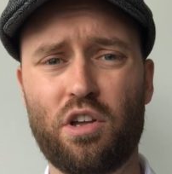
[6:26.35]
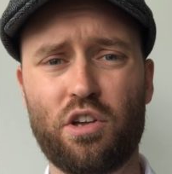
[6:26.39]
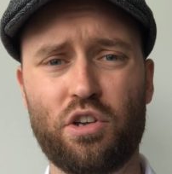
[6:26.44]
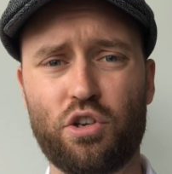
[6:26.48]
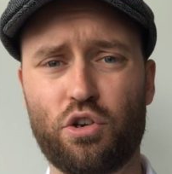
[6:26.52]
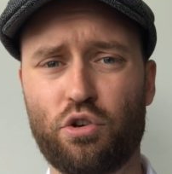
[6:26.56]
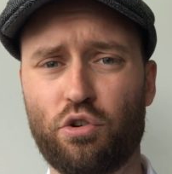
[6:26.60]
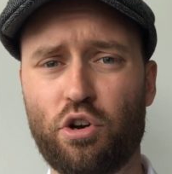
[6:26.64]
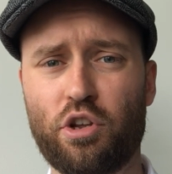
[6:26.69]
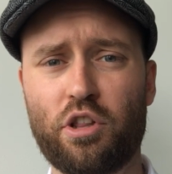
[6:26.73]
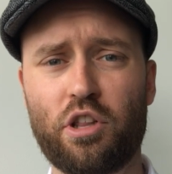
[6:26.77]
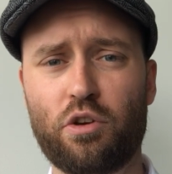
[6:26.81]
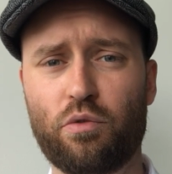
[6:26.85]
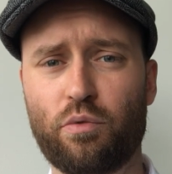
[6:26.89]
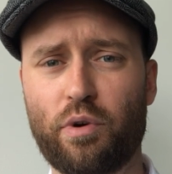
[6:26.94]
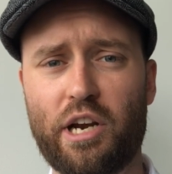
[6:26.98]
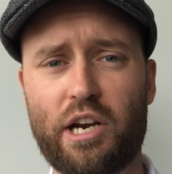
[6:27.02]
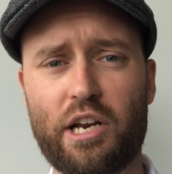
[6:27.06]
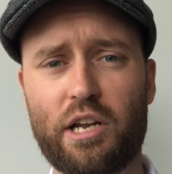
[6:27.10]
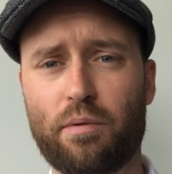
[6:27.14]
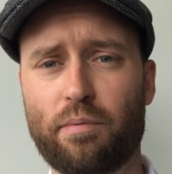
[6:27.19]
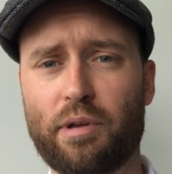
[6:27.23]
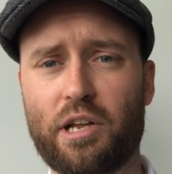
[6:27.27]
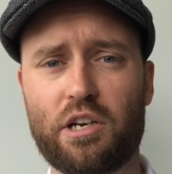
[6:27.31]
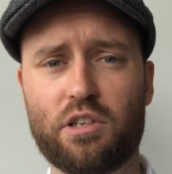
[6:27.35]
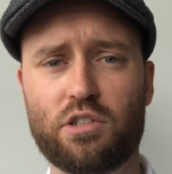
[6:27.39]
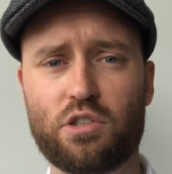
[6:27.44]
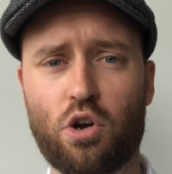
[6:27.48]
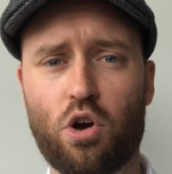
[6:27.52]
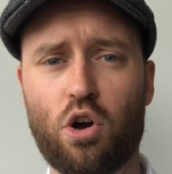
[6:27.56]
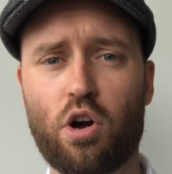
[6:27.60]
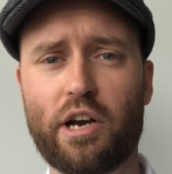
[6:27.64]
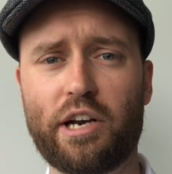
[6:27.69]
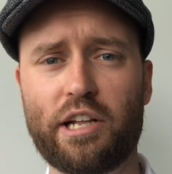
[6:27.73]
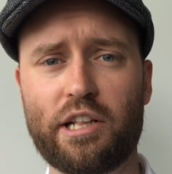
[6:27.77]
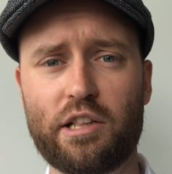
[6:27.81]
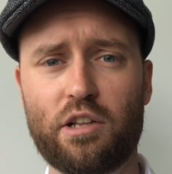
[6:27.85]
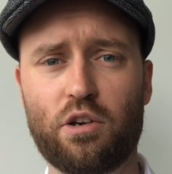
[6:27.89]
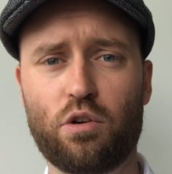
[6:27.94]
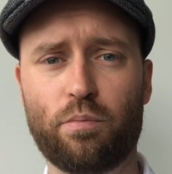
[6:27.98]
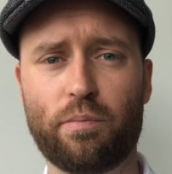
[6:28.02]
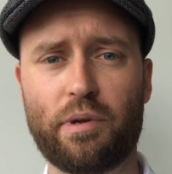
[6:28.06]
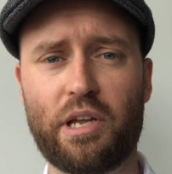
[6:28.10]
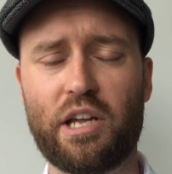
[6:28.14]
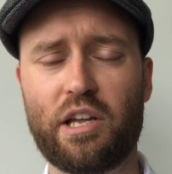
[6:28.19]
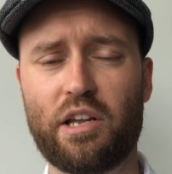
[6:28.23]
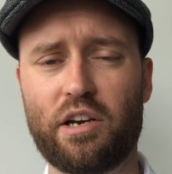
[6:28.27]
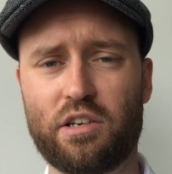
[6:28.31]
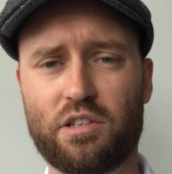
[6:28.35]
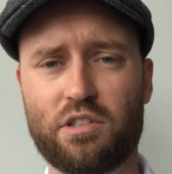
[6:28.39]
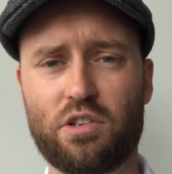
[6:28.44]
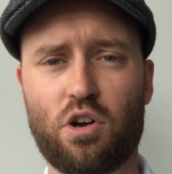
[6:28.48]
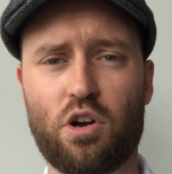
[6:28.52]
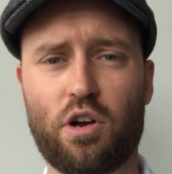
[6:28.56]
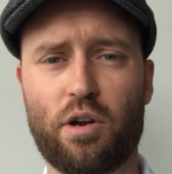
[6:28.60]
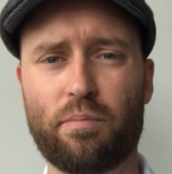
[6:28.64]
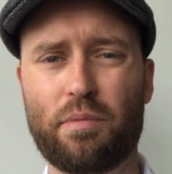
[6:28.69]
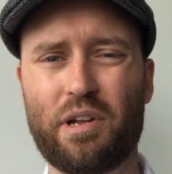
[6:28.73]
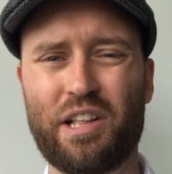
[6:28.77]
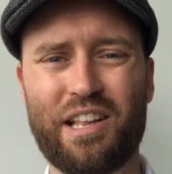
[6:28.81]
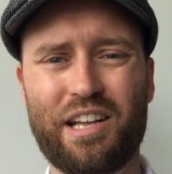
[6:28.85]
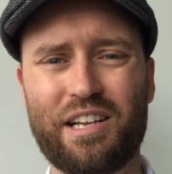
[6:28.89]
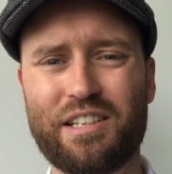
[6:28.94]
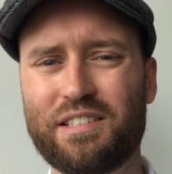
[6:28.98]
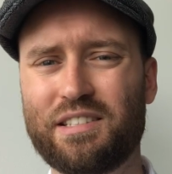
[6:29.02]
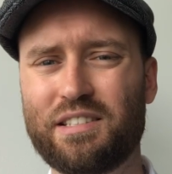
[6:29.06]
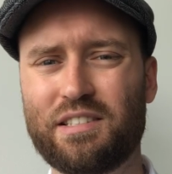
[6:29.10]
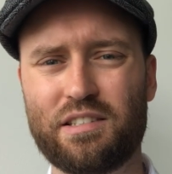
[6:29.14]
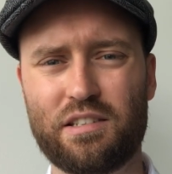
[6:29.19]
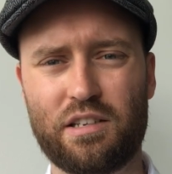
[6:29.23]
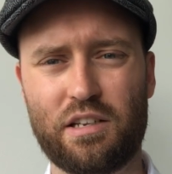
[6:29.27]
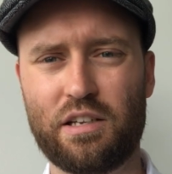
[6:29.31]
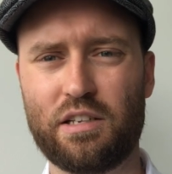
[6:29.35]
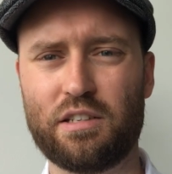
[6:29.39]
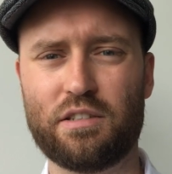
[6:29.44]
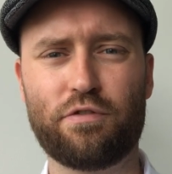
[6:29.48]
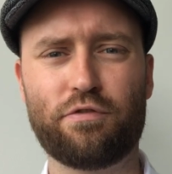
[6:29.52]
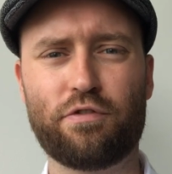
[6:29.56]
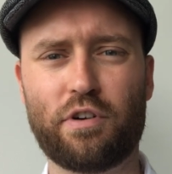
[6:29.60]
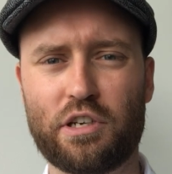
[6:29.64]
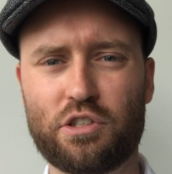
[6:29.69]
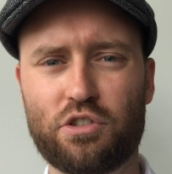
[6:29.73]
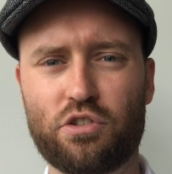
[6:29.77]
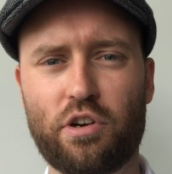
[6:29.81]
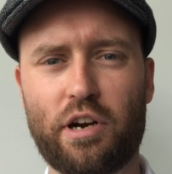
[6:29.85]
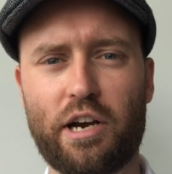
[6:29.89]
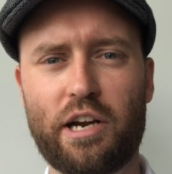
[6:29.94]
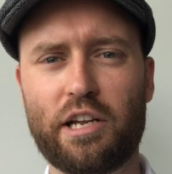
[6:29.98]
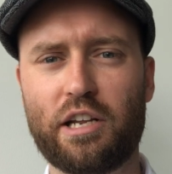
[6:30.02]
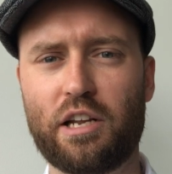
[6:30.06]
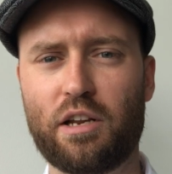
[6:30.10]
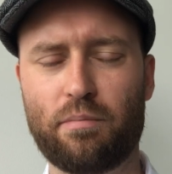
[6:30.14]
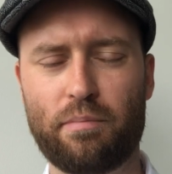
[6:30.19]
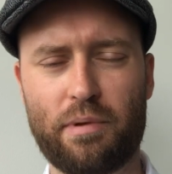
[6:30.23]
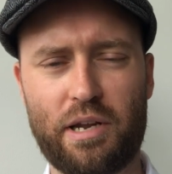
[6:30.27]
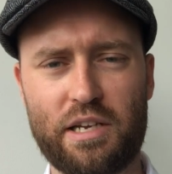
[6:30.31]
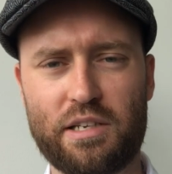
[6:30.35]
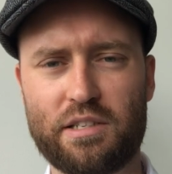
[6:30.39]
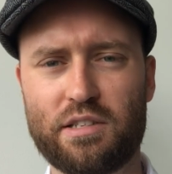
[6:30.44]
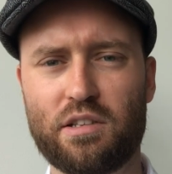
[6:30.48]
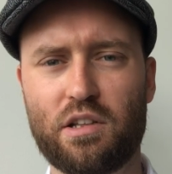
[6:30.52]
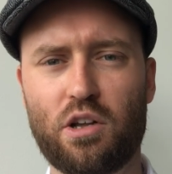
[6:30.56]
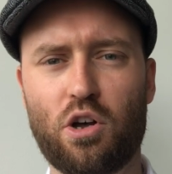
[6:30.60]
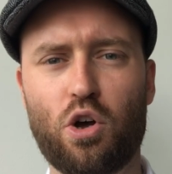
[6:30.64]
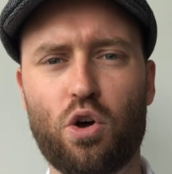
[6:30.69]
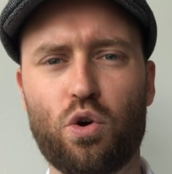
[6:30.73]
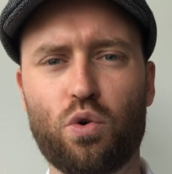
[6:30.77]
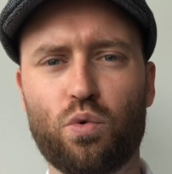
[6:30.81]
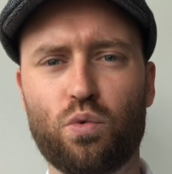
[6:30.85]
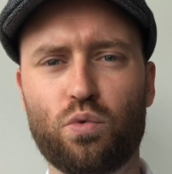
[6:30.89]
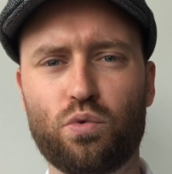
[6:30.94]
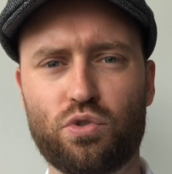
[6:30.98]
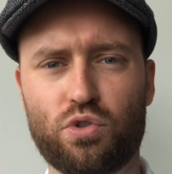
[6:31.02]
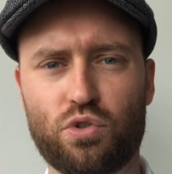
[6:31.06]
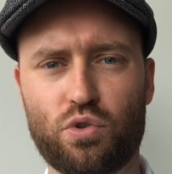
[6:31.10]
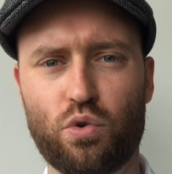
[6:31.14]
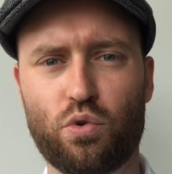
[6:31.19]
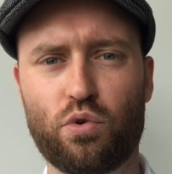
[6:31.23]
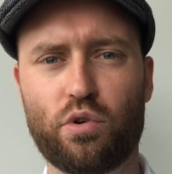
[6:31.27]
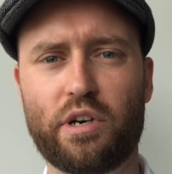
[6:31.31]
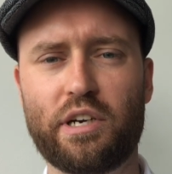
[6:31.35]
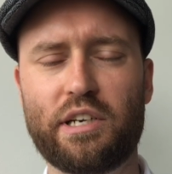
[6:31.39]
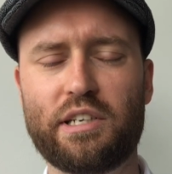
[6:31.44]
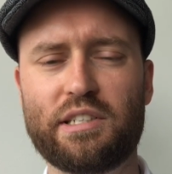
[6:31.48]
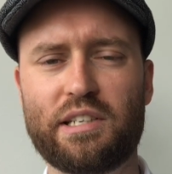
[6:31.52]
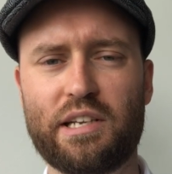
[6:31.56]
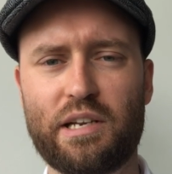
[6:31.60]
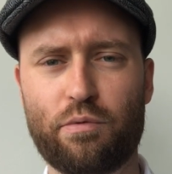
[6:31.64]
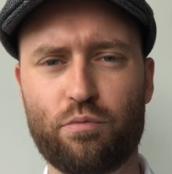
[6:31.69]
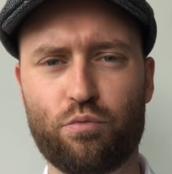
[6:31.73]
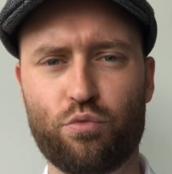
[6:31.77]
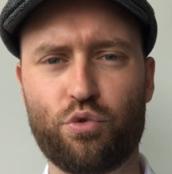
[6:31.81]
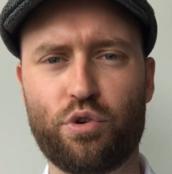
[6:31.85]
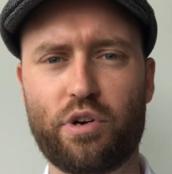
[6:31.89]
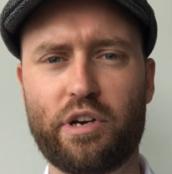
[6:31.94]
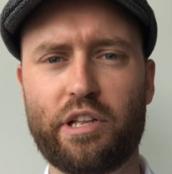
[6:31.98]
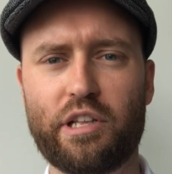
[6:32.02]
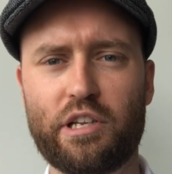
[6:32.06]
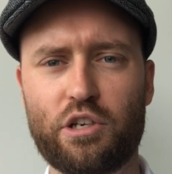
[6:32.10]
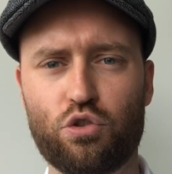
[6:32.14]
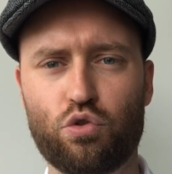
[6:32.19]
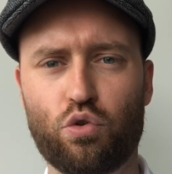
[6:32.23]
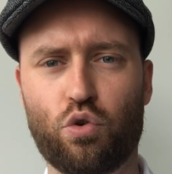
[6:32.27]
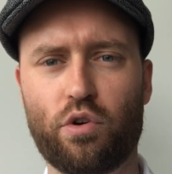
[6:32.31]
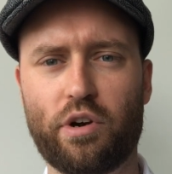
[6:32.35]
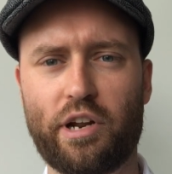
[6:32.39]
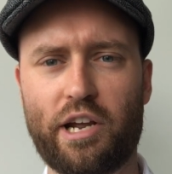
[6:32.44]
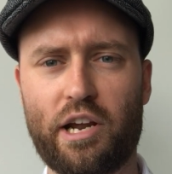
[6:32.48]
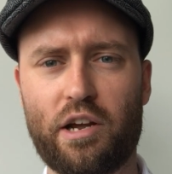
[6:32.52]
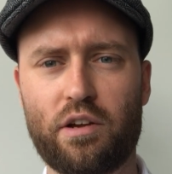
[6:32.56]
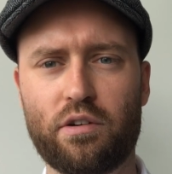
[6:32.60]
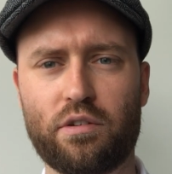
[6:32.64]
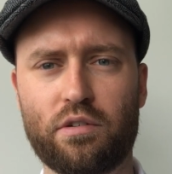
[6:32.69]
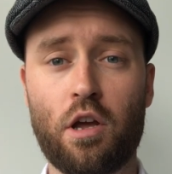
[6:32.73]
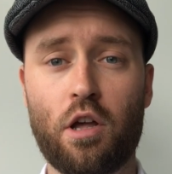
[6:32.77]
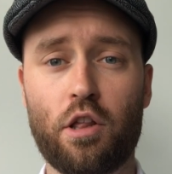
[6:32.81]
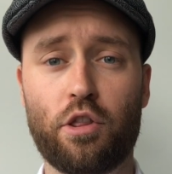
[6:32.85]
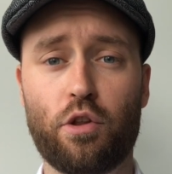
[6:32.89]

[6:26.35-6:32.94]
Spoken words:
you're only reading about a tiny little bit at a time. And it's frustrating. It makes the whole story seem really drawn out.